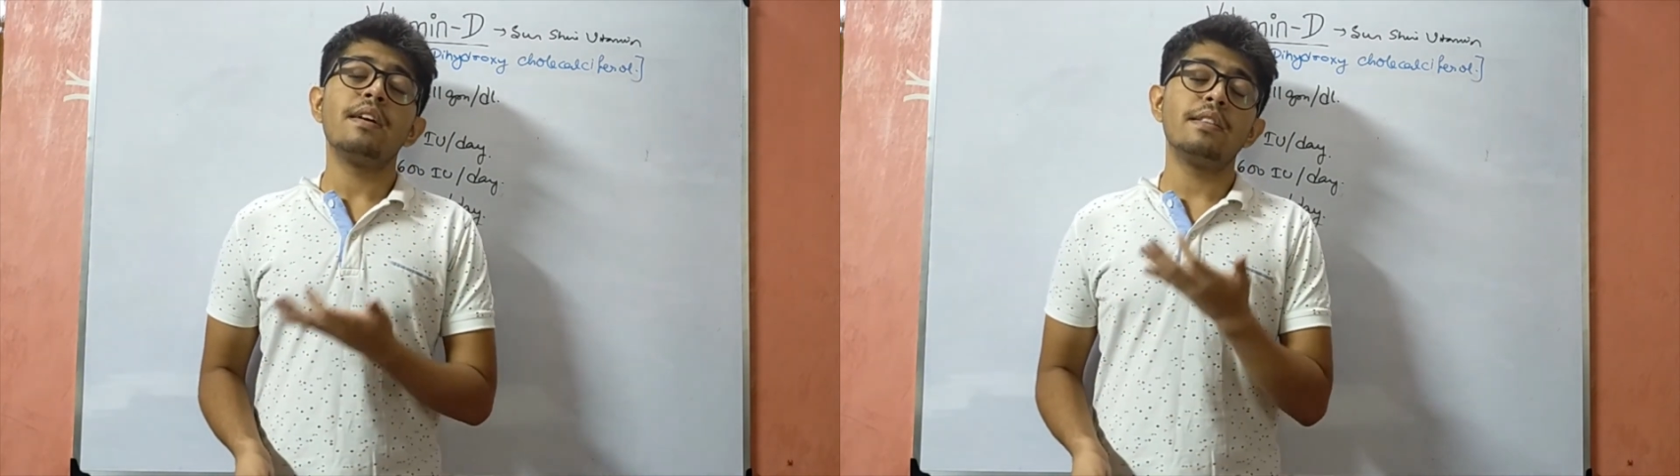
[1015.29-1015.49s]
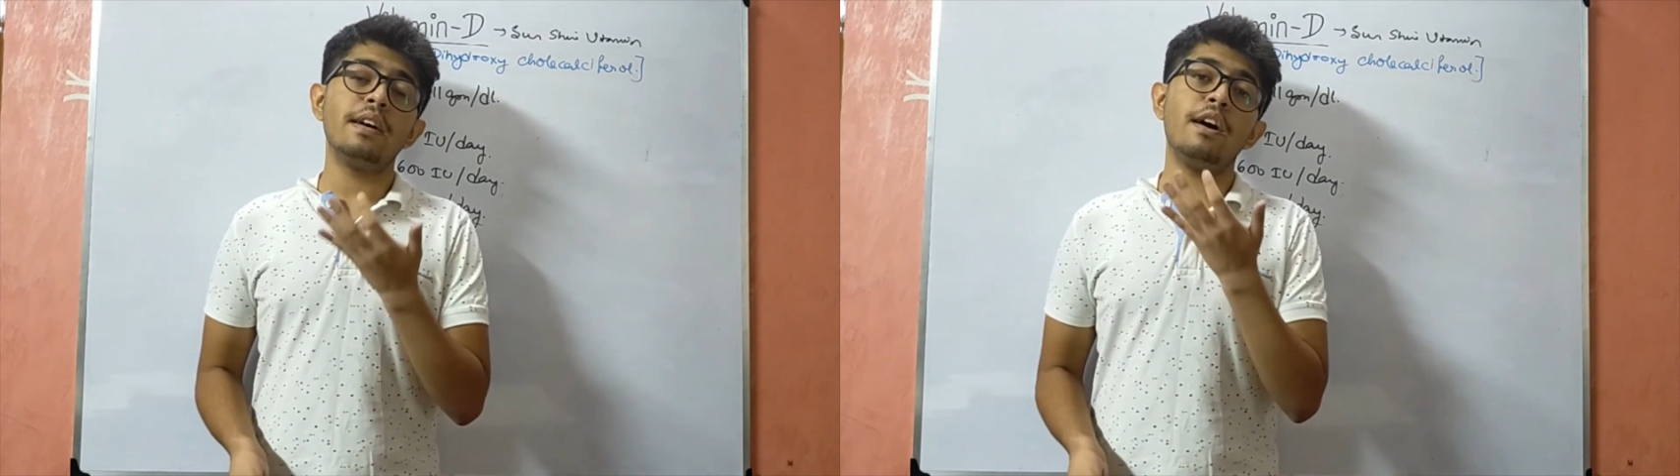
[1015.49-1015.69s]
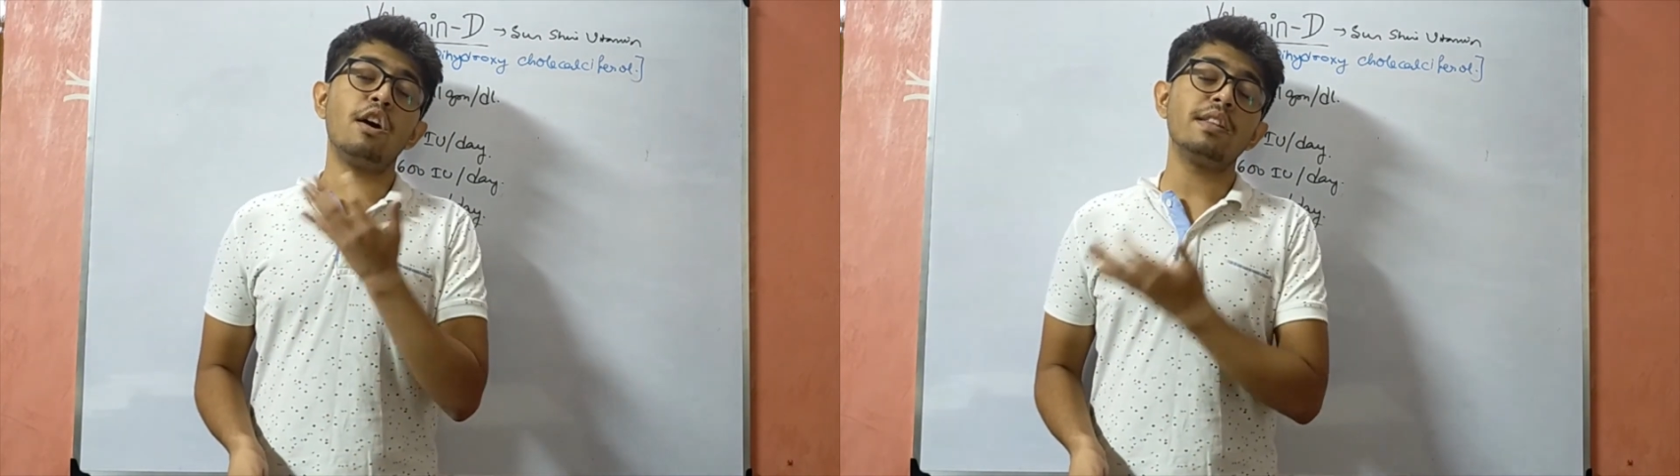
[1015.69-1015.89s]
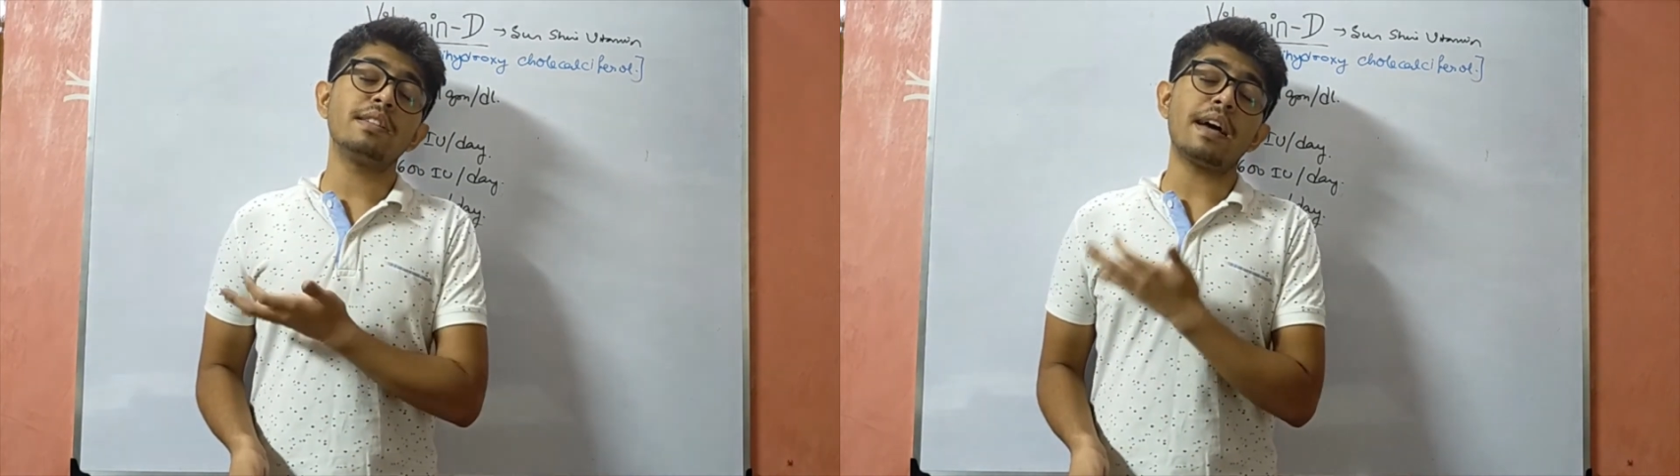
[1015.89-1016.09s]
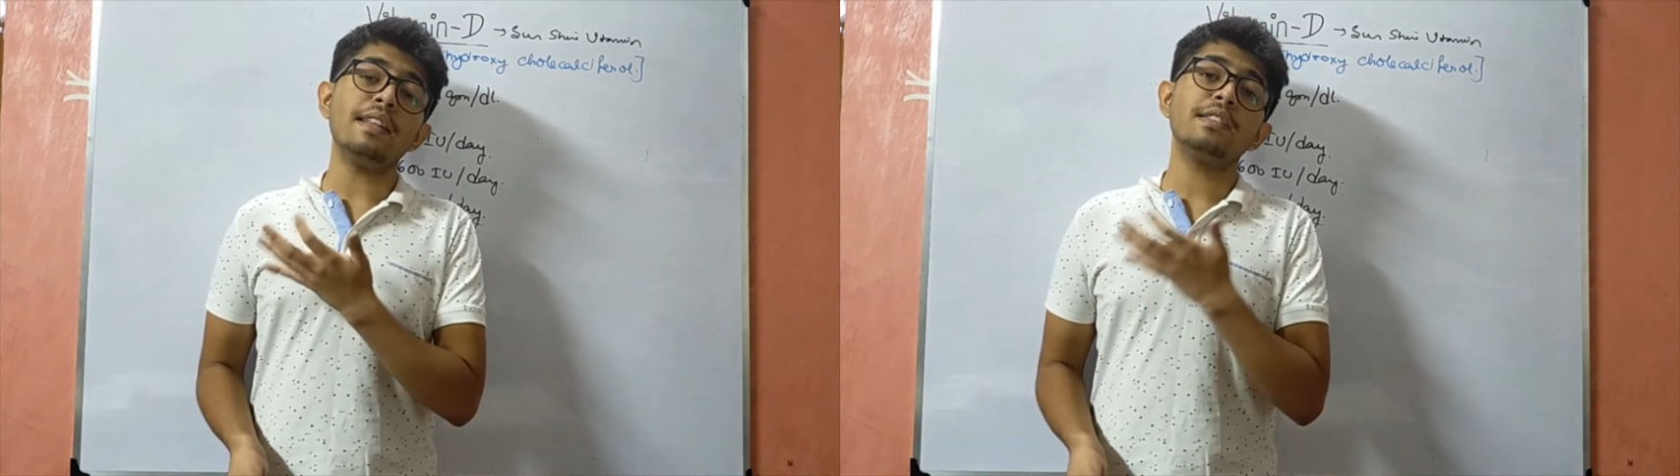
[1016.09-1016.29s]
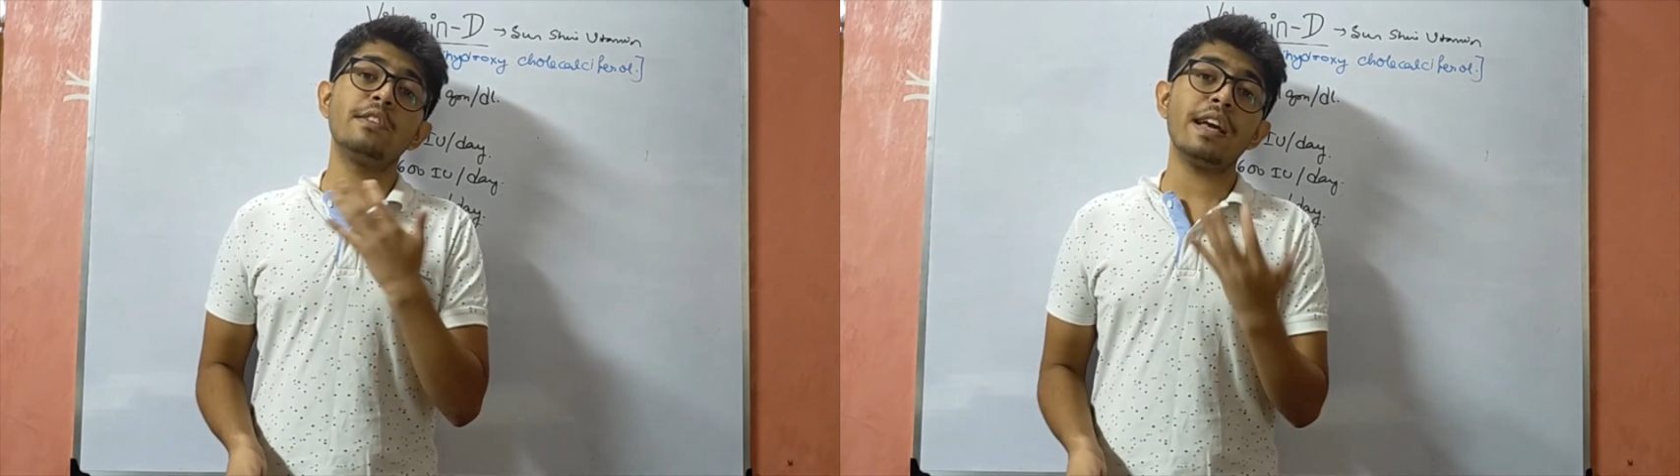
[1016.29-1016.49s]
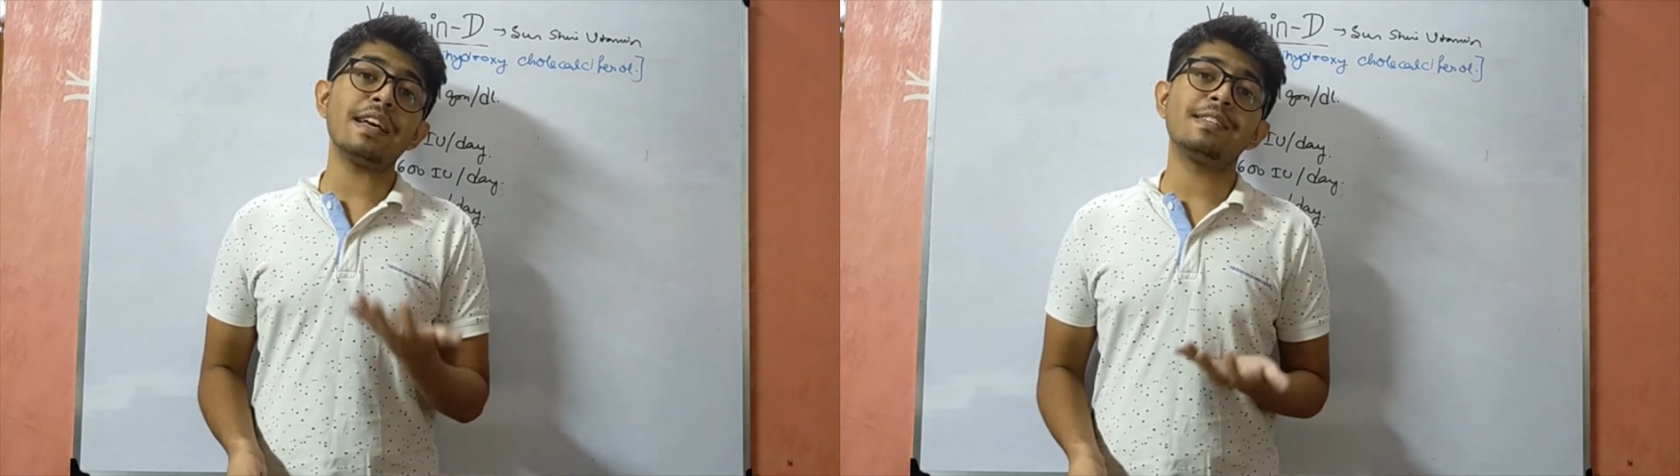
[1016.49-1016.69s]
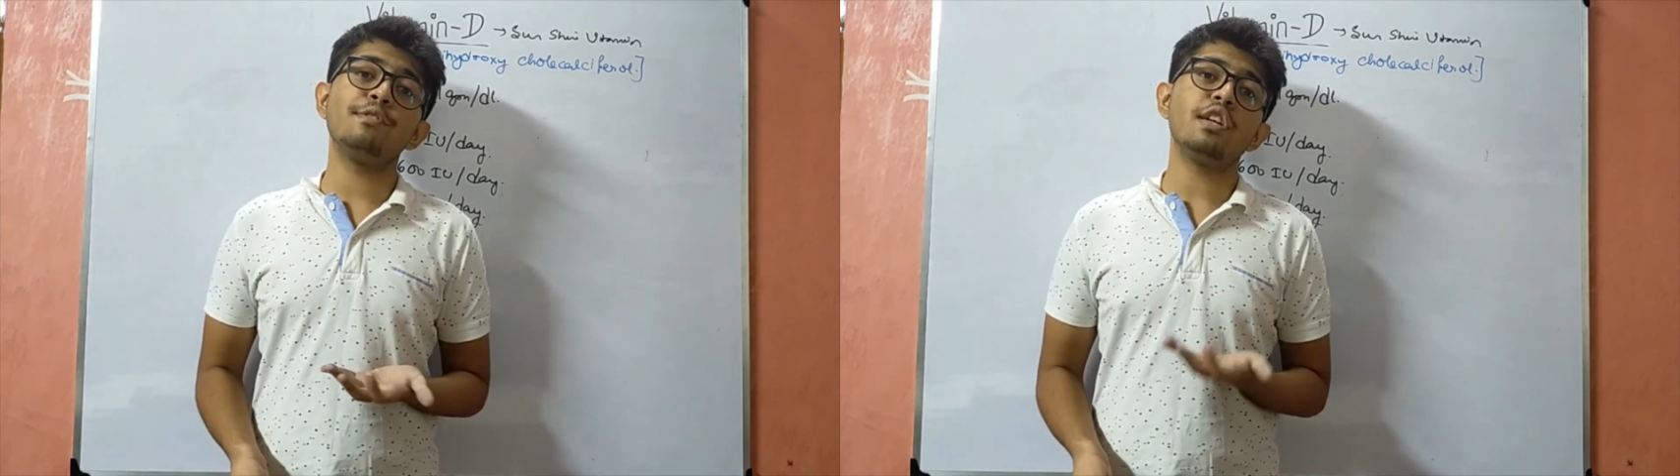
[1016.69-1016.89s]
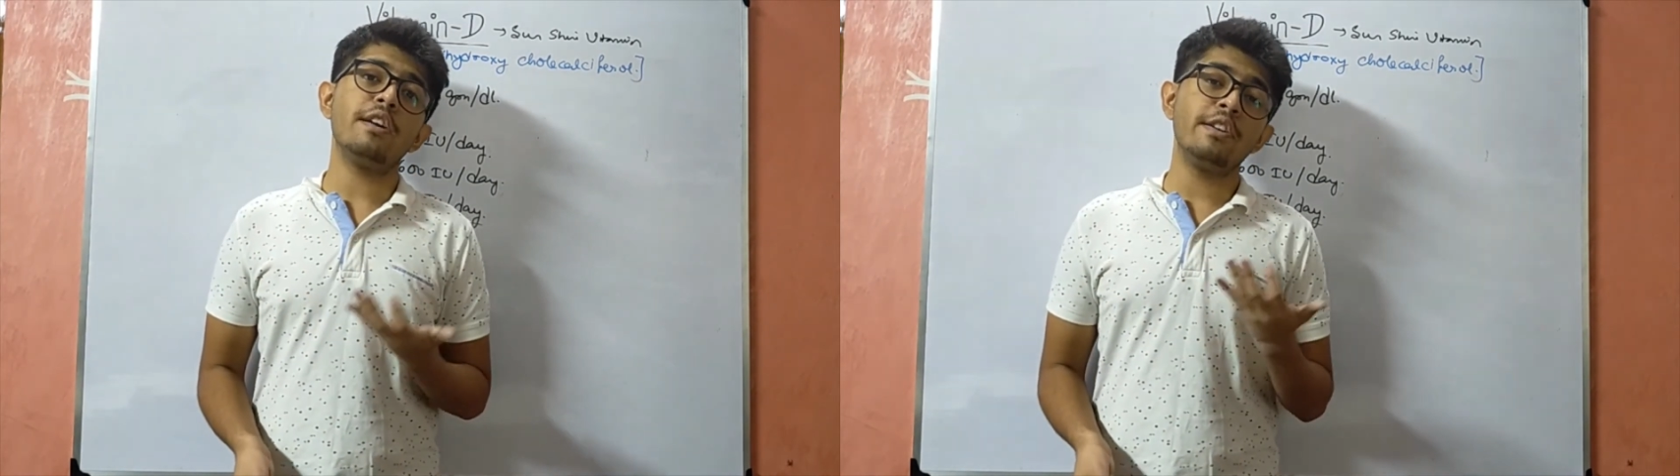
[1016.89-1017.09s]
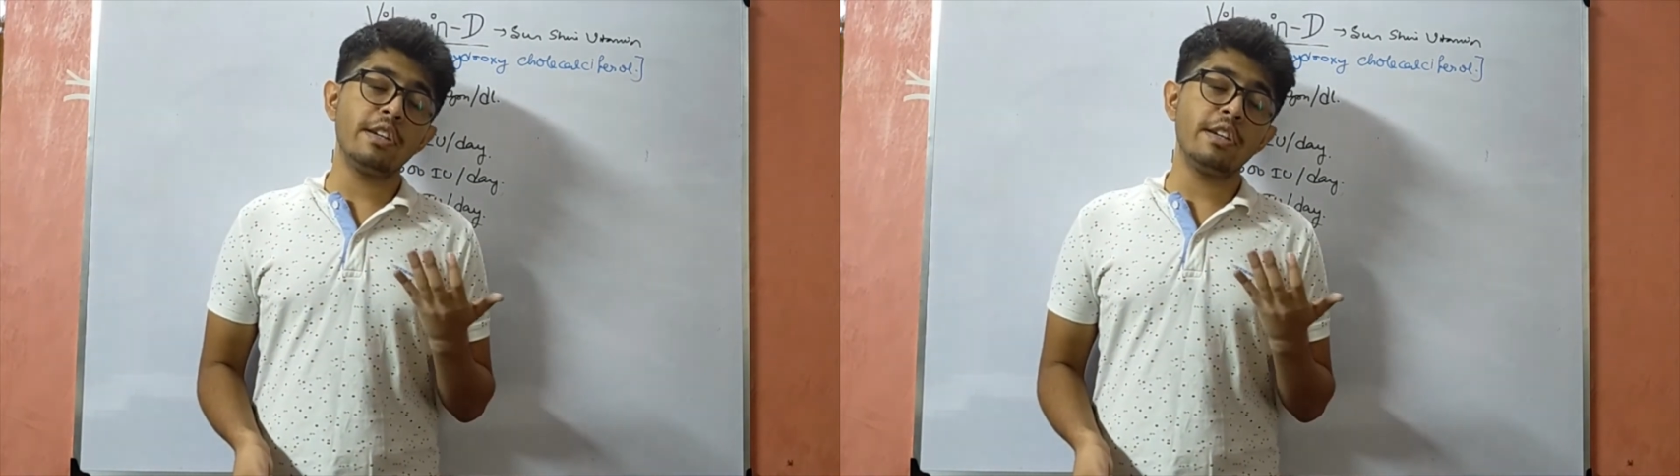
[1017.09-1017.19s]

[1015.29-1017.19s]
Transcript: or the sun's rays which are